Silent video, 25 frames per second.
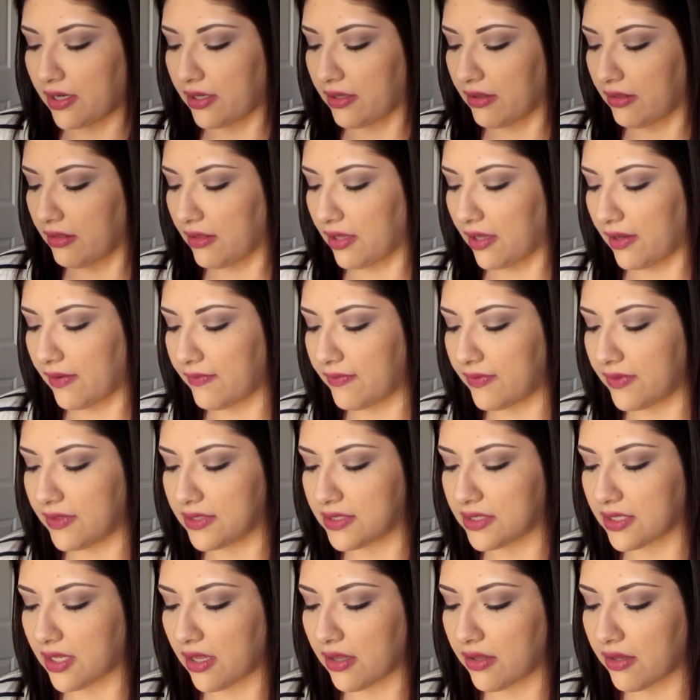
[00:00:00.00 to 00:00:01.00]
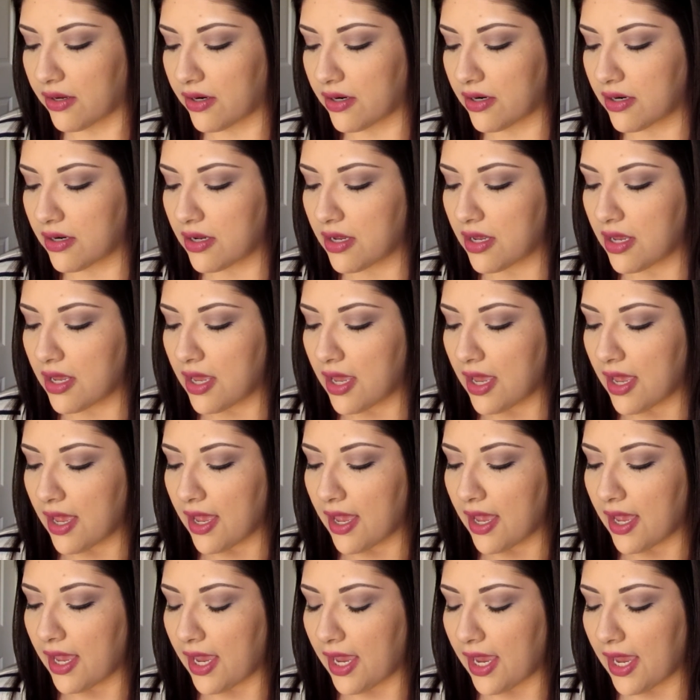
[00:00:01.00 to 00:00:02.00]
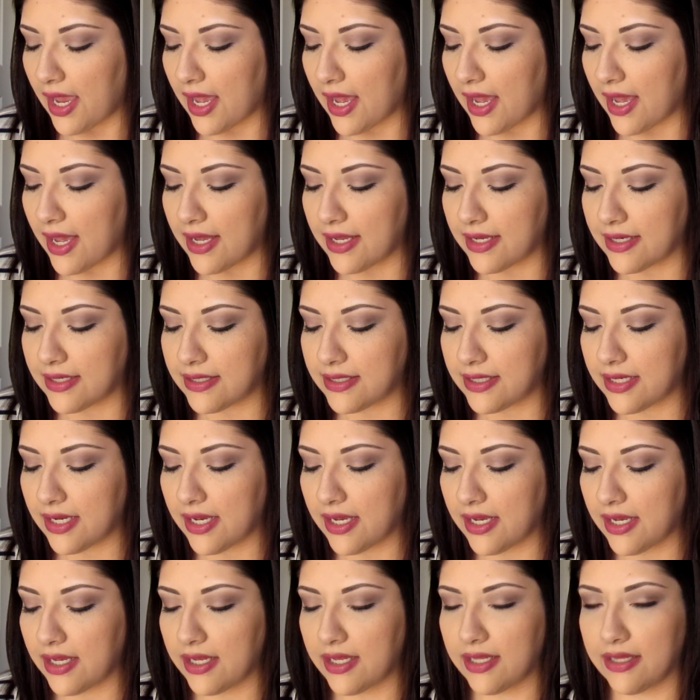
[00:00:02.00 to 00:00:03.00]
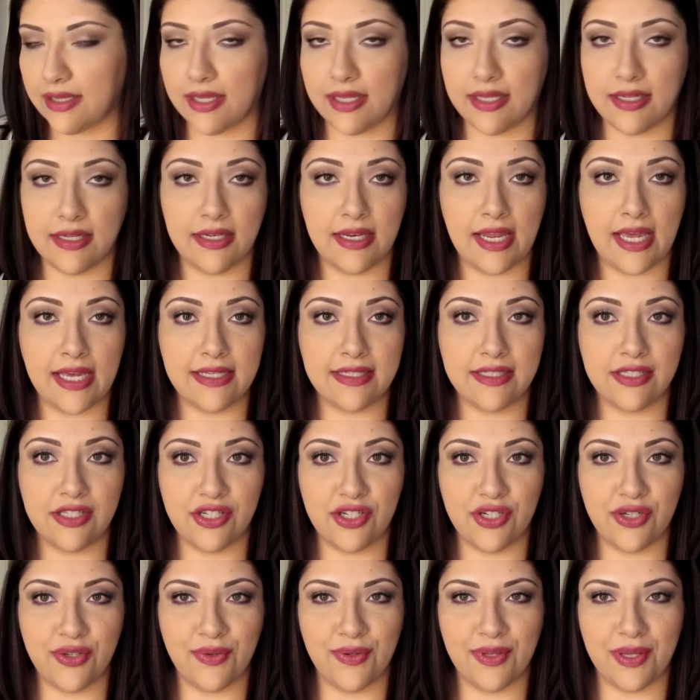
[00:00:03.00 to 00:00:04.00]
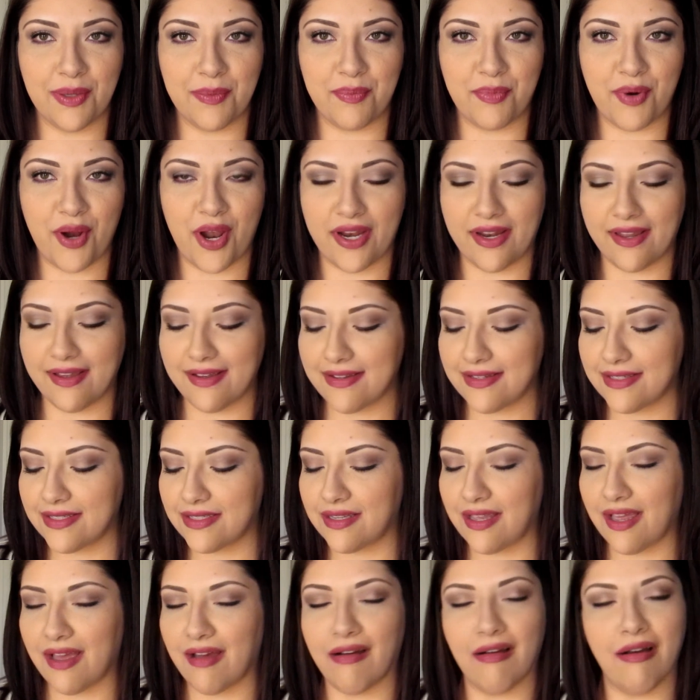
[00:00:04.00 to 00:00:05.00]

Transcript: I love this color. And the next 2 lip products,